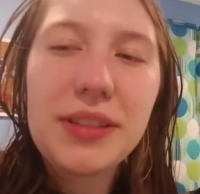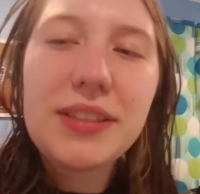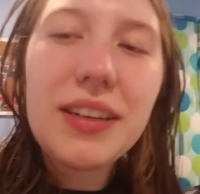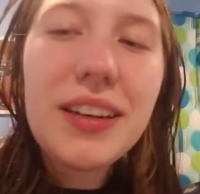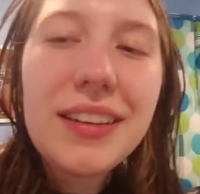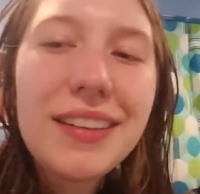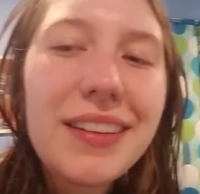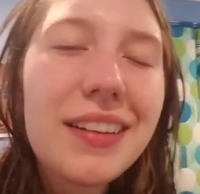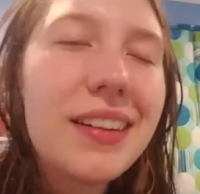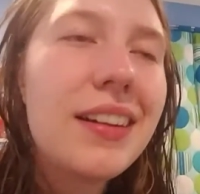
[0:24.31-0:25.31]

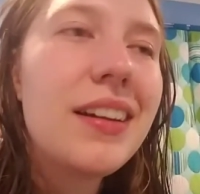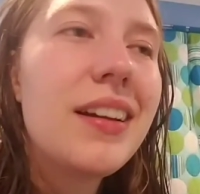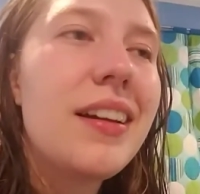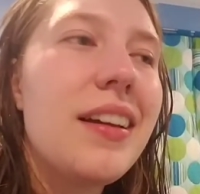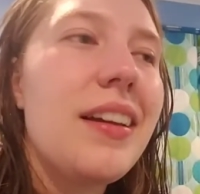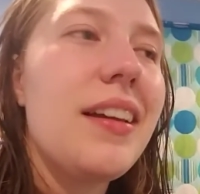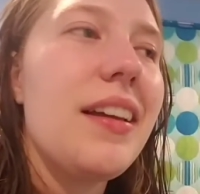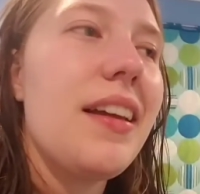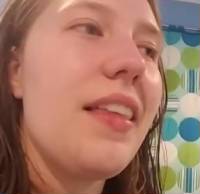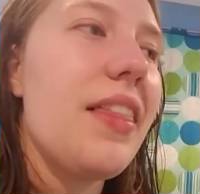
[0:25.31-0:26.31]
lasagna,
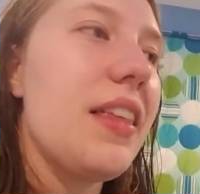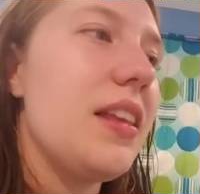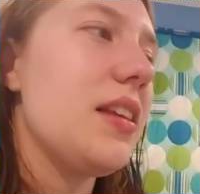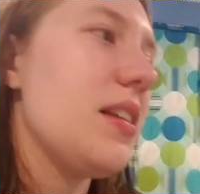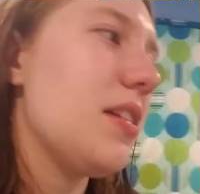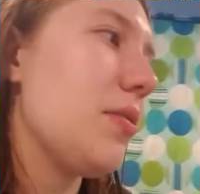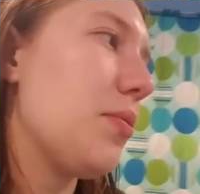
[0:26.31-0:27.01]
and then